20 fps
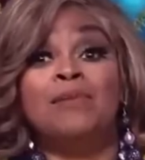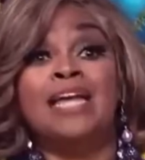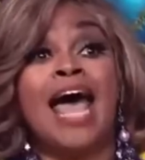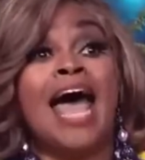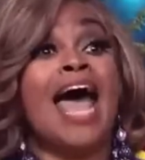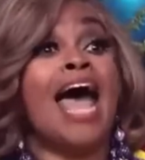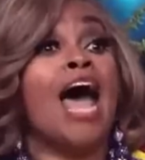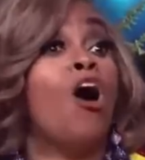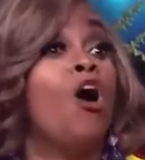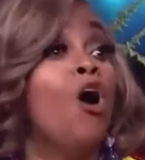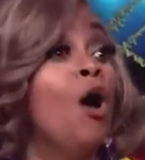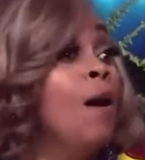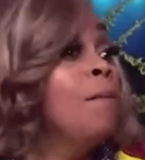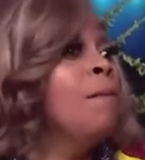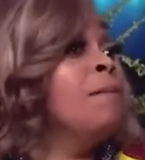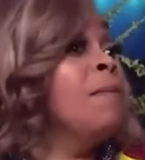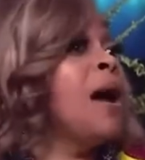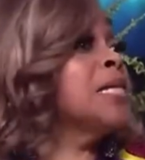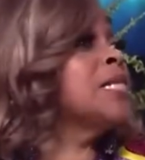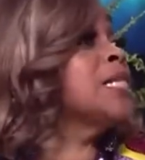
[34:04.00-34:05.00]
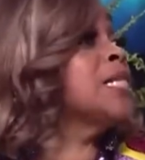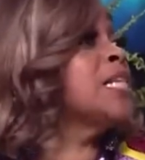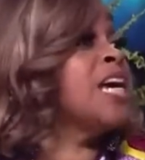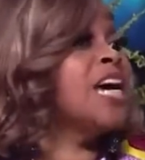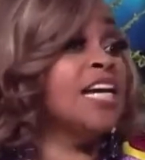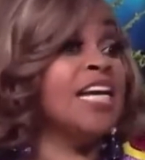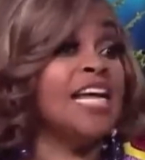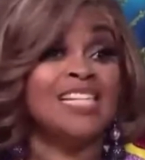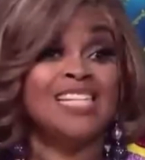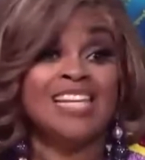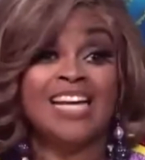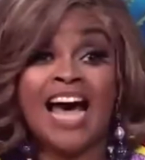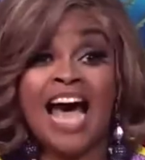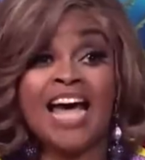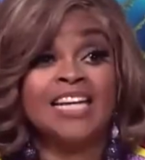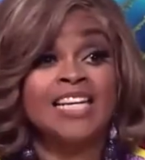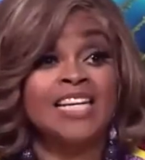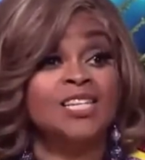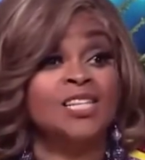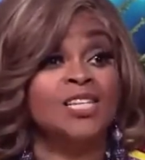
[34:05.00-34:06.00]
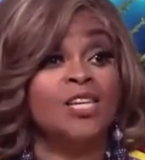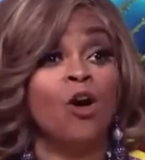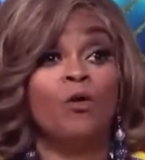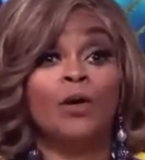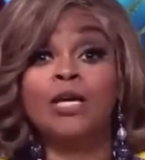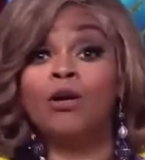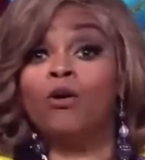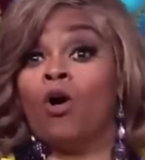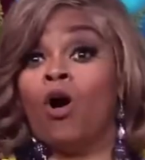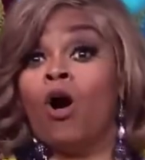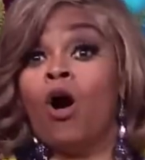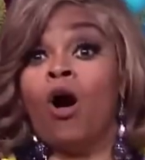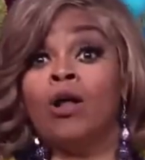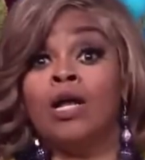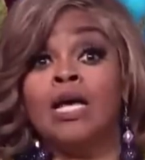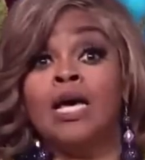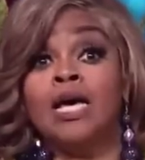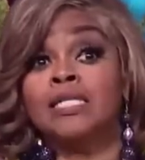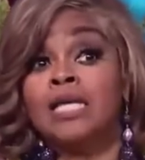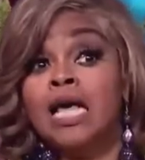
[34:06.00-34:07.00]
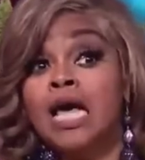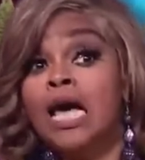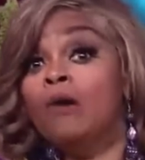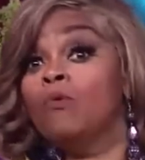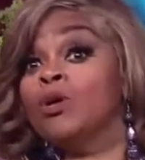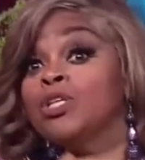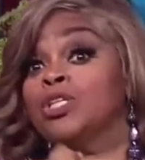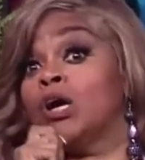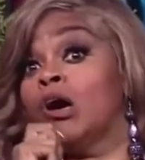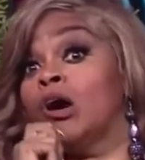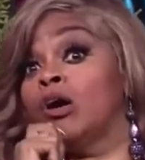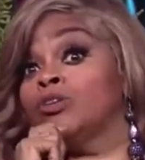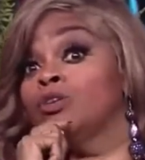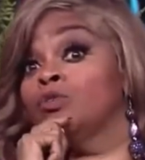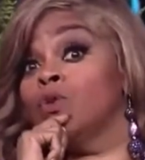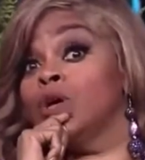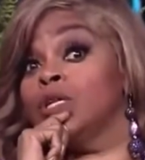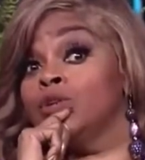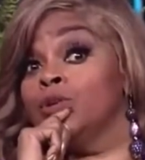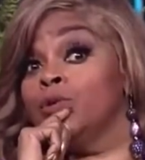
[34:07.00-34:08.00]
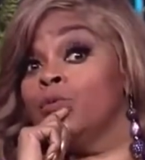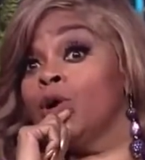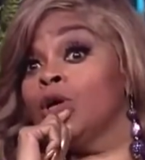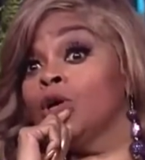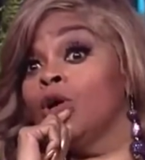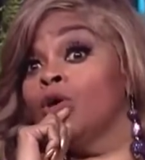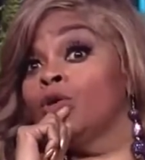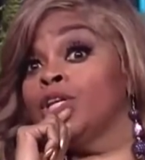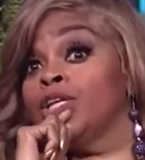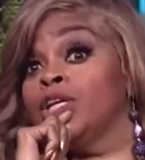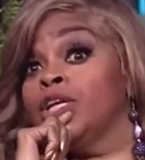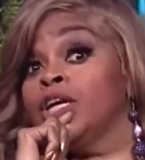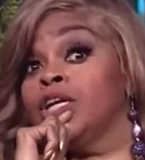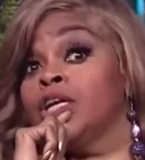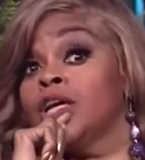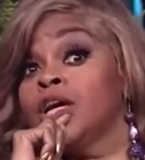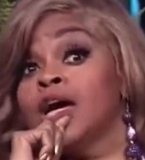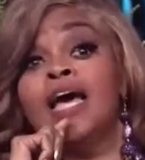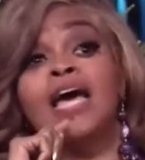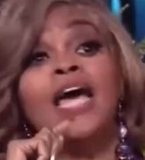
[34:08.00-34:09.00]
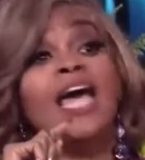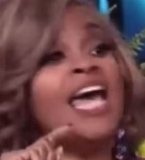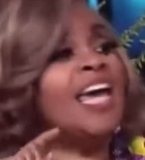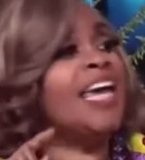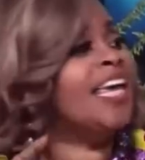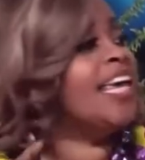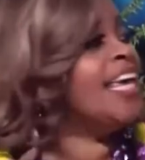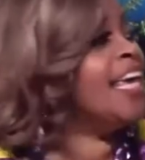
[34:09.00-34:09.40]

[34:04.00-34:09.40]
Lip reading: Now, my son has gotten it, so he'll call us. What y'all doing? You want to go to dinner? Mm-hmm. And he